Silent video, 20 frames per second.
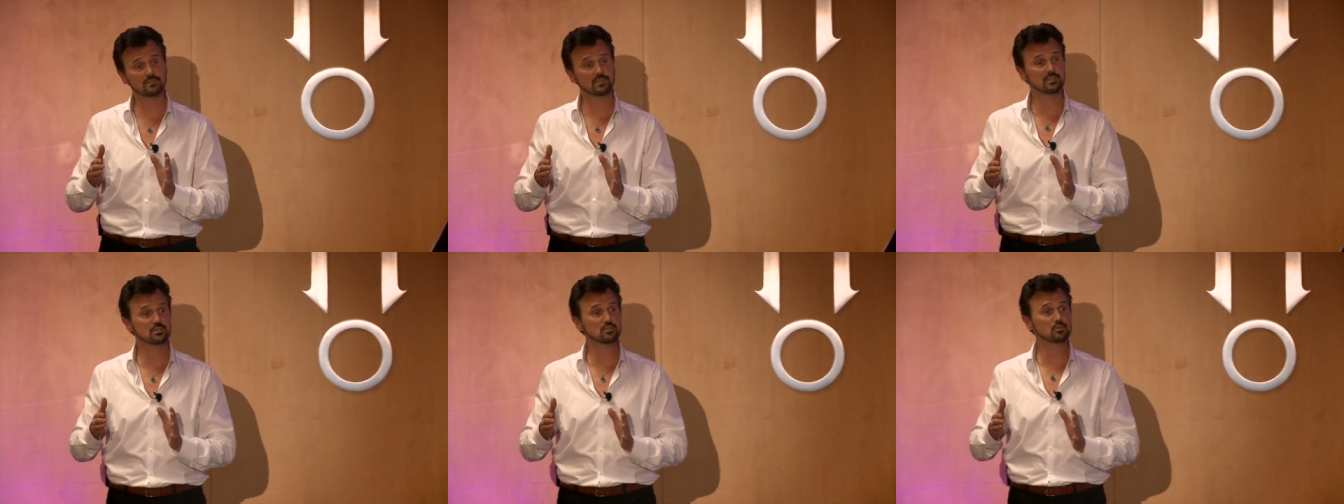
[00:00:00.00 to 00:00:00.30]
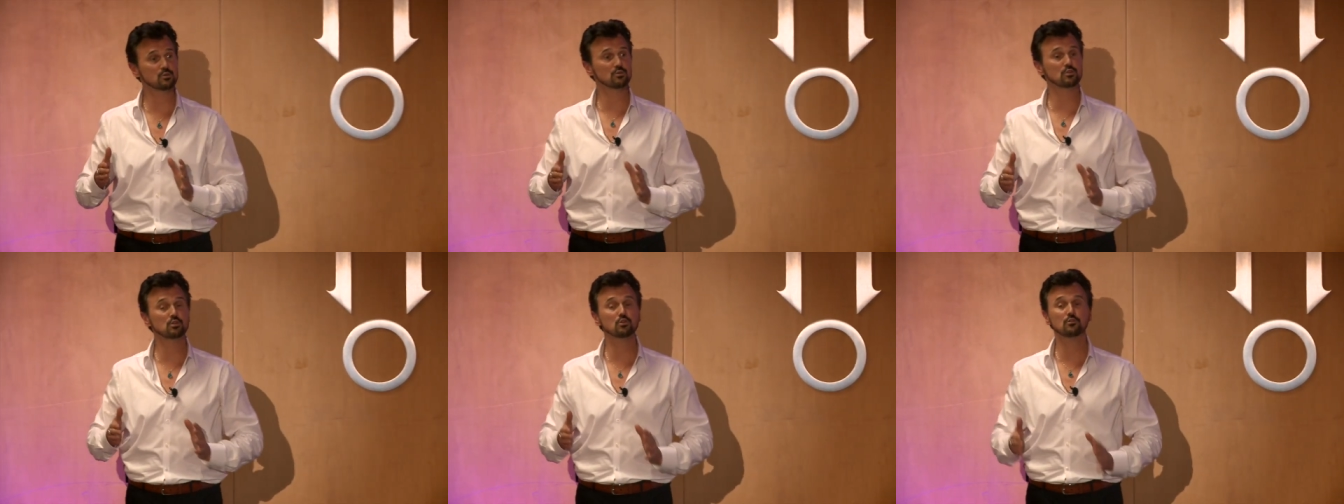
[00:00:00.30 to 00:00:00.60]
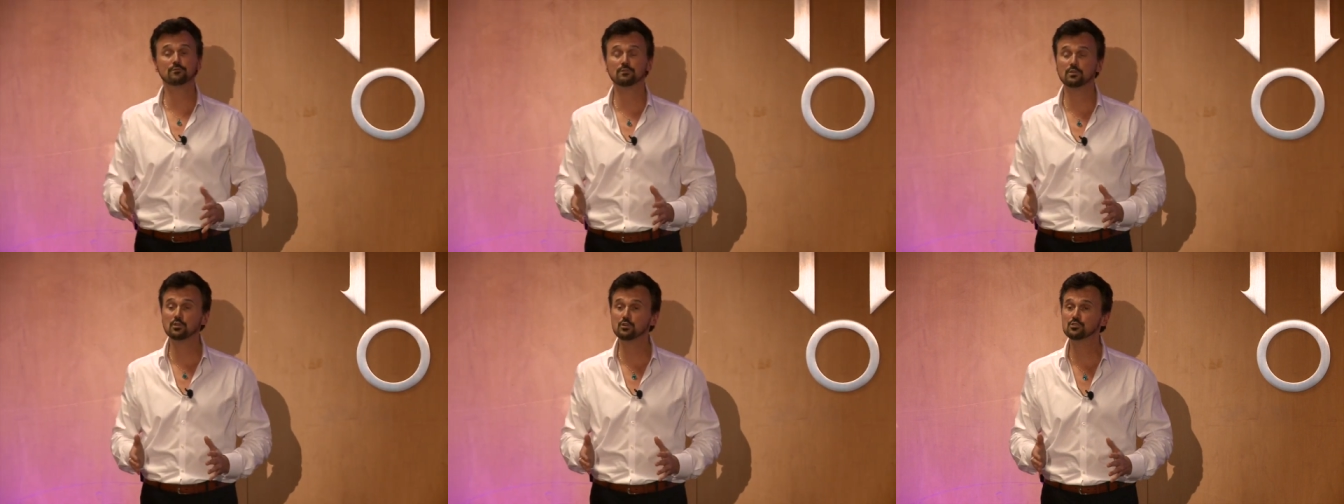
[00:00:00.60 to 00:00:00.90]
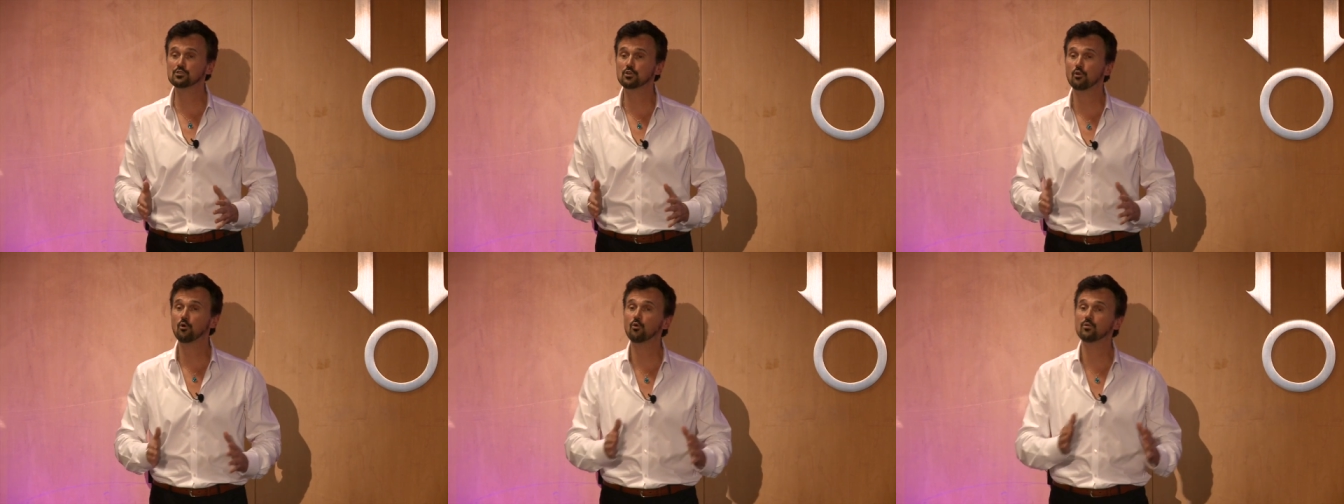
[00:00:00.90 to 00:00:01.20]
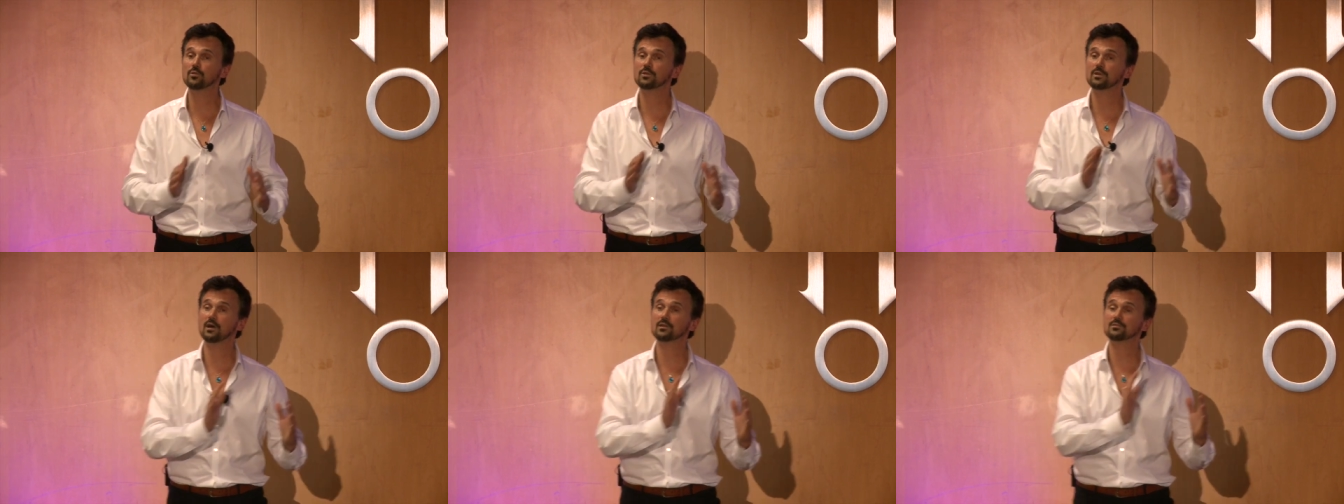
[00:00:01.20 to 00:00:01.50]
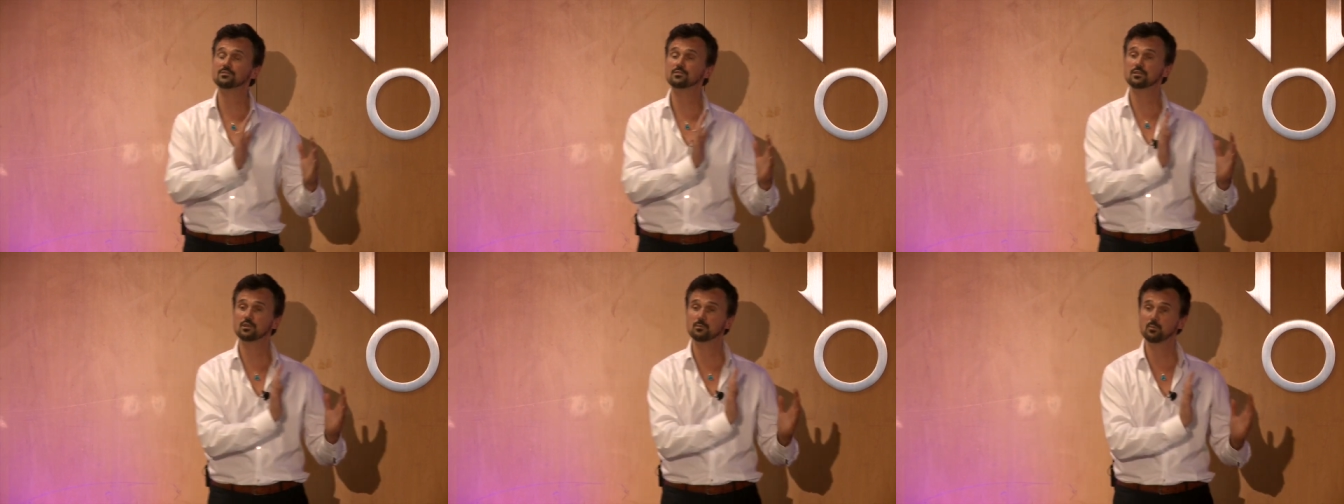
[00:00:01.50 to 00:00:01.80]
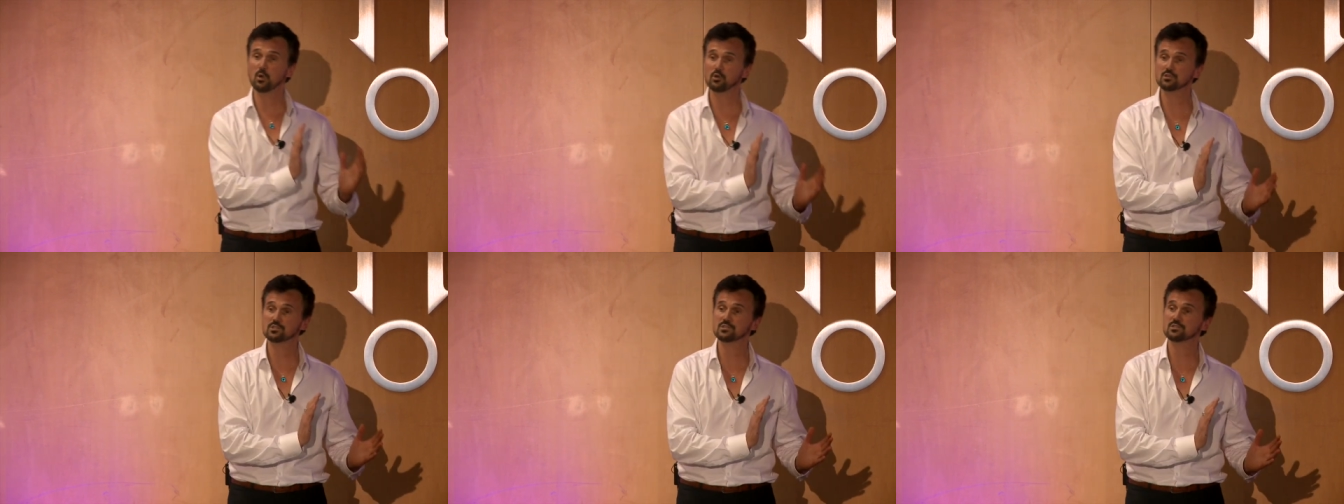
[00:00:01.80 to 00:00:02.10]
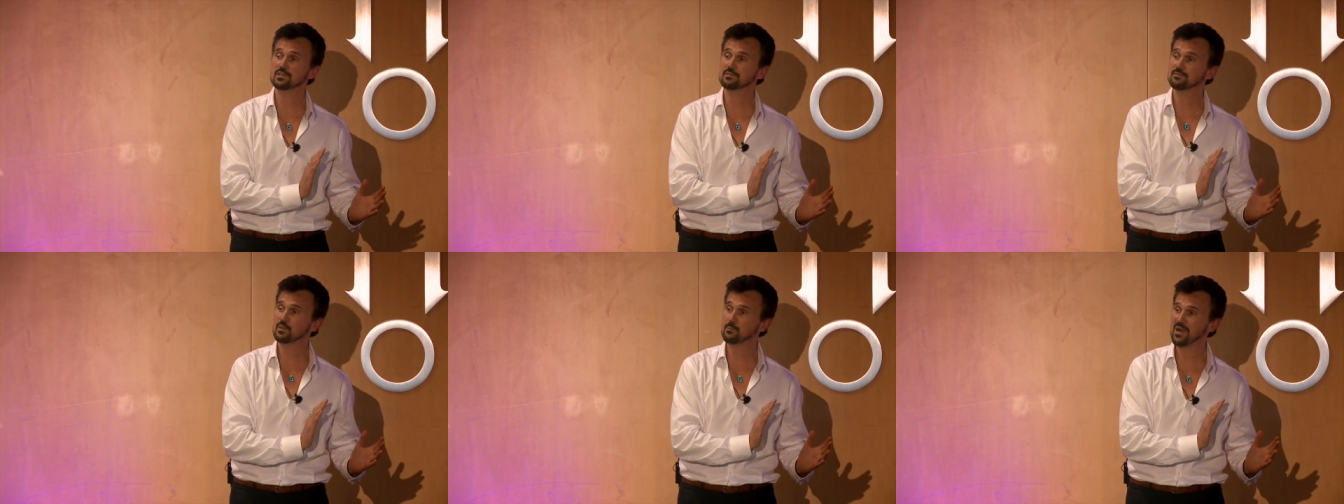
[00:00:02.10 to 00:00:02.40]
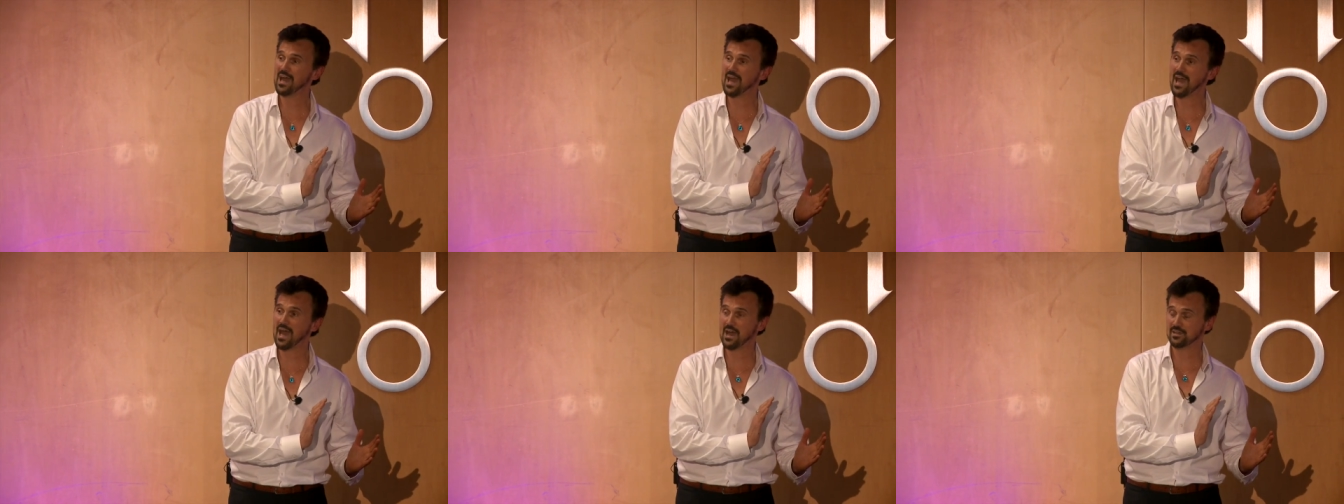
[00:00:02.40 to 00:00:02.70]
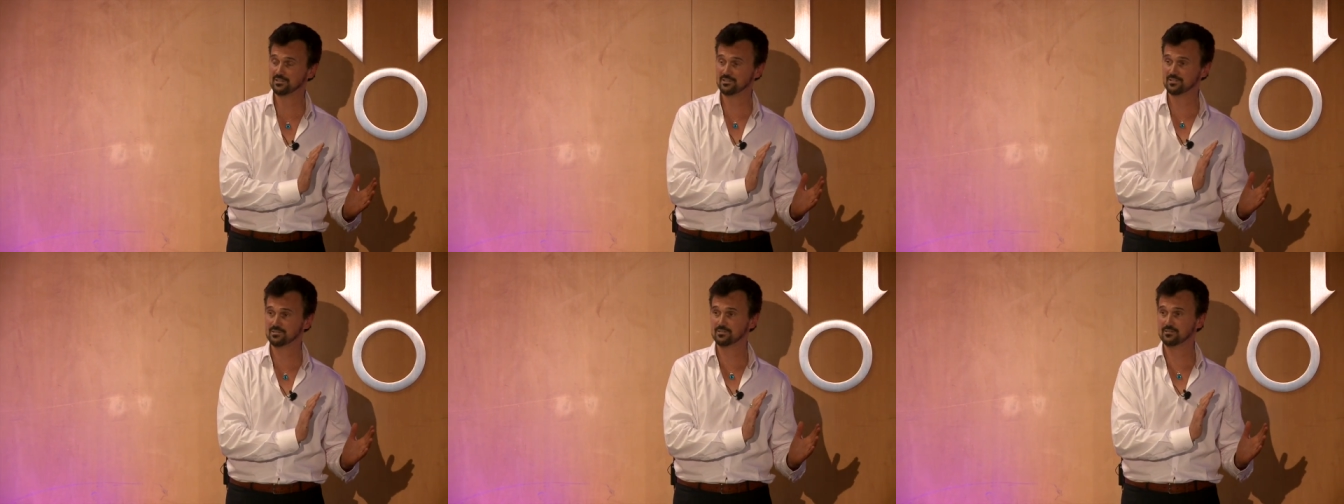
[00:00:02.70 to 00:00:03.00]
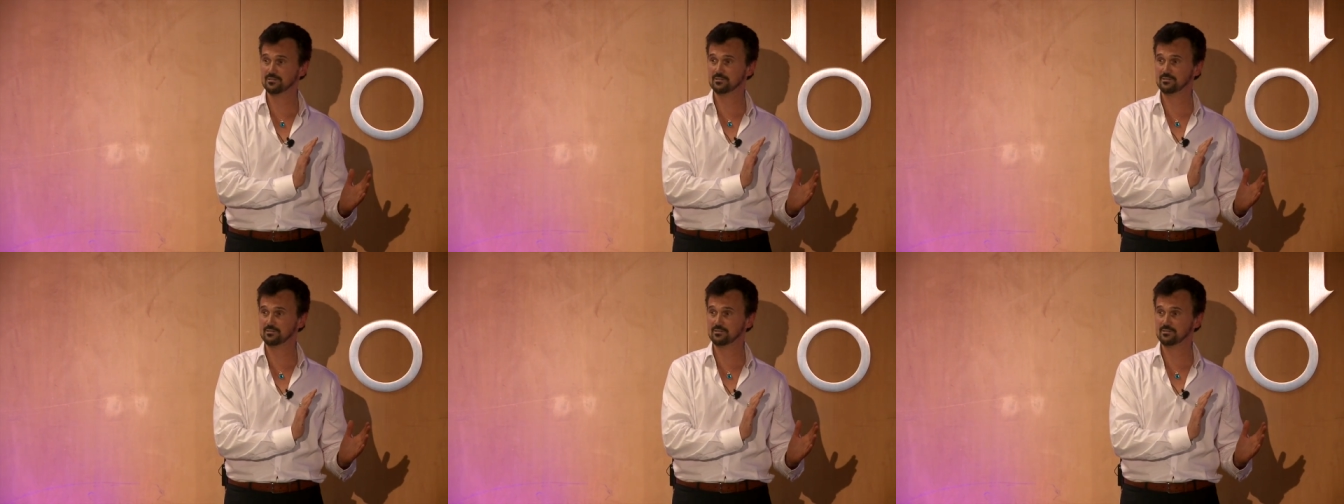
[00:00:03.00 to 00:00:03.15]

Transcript: into a new future holding on to the emotions of the past